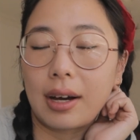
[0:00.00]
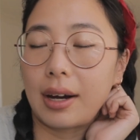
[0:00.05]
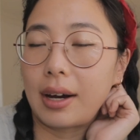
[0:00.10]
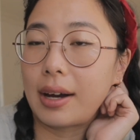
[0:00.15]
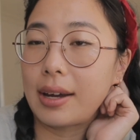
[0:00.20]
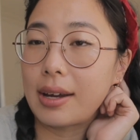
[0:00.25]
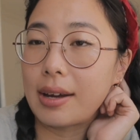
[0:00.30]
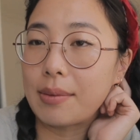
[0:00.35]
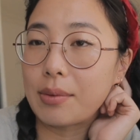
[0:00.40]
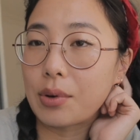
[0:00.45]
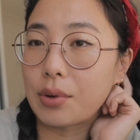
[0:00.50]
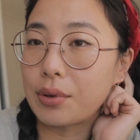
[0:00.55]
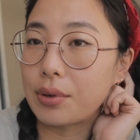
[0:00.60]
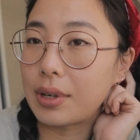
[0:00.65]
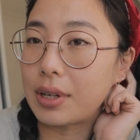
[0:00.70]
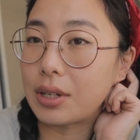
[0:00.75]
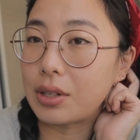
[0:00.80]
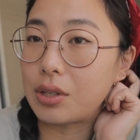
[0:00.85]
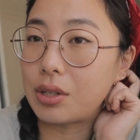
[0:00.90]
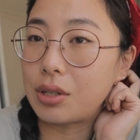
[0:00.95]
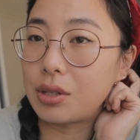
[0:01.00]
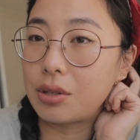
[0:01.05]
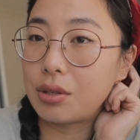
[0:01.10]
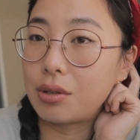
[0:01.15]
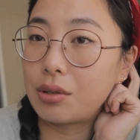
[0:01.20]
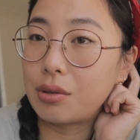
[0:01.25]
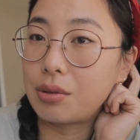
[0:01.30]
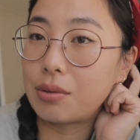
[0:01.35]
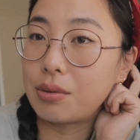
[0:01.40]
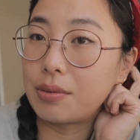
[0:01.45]
I am going
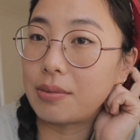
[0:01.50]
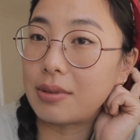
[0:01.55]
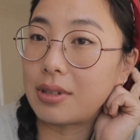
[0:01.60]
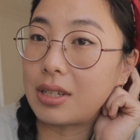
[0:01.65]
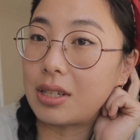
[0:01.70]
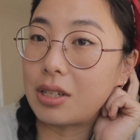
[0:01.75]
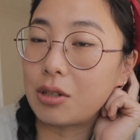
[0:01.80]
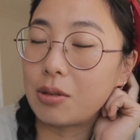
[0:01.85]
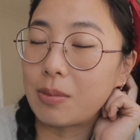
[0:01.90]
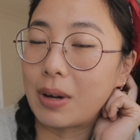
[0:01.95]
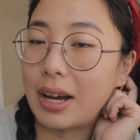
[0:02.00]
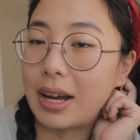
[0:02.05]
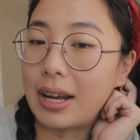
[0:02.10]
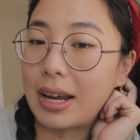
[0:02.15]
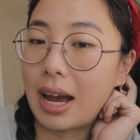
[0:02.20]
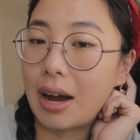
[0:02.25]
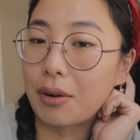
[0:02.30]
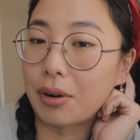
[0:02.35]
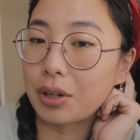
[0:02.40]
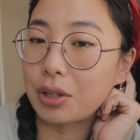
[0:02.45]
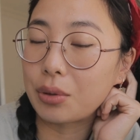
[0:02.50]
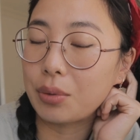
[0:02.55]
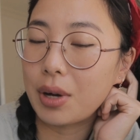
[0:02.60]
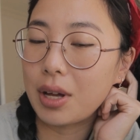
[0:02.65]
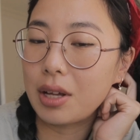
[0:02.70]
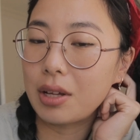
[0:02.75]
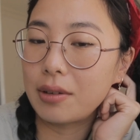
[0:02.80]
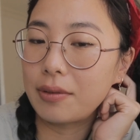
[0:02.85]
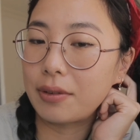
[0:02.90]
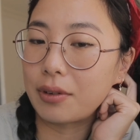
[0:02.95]
to do my hour
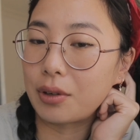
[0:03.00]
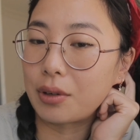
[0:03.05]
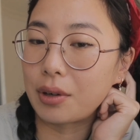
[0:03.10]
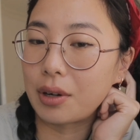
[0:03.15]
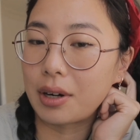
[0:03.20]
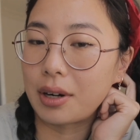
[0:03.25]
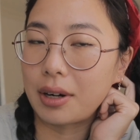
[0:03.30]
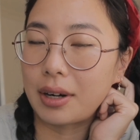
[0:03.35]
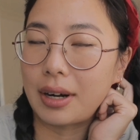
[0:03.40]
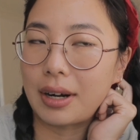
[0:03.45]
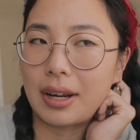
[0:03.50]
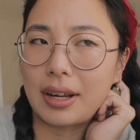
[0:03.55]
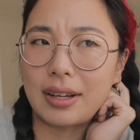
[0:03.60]
12 or